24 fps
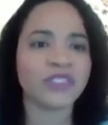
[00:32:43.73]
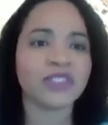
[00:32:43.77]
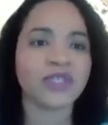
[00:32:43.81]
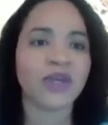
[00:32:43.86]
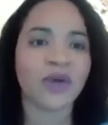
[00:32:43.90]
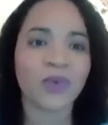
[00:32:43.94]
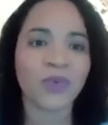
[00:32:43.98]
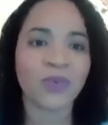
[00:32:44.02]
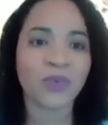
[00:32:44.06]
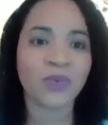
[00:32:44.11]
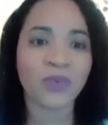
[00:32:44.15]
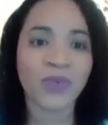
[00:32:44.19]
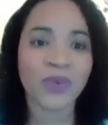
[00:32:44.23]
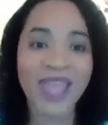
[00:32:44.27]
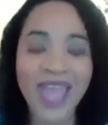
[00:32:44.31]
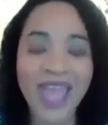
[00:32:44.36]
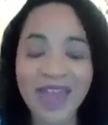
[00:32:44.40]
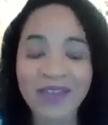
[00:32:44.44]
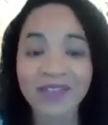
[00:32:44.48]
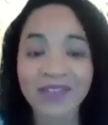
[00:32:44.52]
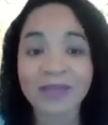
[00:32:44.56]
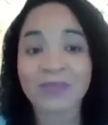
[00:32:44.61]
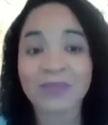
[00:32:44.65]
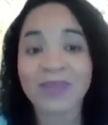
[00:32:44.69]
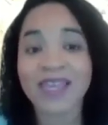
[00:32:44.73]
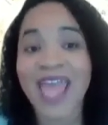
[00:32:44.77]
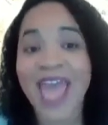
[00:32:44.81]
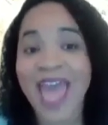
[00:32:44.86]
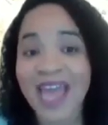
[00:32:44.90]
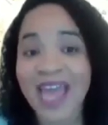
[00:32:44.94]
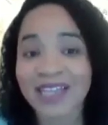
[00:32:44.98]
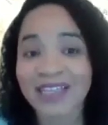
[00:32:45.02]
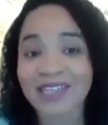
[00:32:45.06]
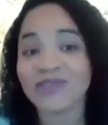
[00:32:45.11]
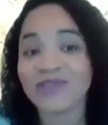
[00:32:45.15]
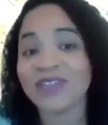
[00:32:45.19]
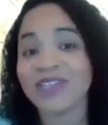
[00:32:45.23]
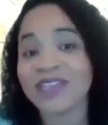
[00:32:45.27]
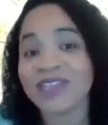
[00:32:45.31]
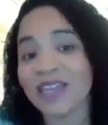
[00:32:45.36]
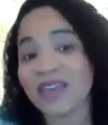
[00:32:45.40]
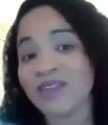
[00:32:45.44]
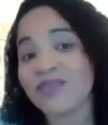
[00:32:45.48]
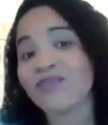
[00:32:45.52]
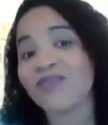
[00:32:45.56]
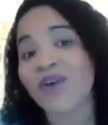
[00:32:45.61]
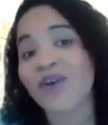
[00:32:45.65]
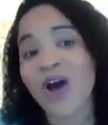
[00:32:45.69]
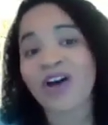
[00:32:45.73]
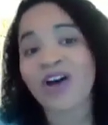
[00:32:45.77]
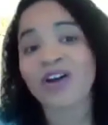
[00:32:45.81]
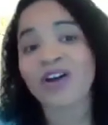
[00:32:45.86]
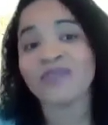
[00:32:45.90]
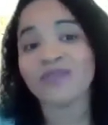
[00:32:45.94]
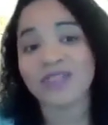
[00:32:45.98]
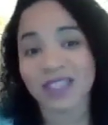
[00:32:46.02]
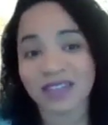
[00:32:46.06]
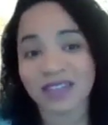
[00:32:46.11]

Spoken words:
So we have to be actively involved in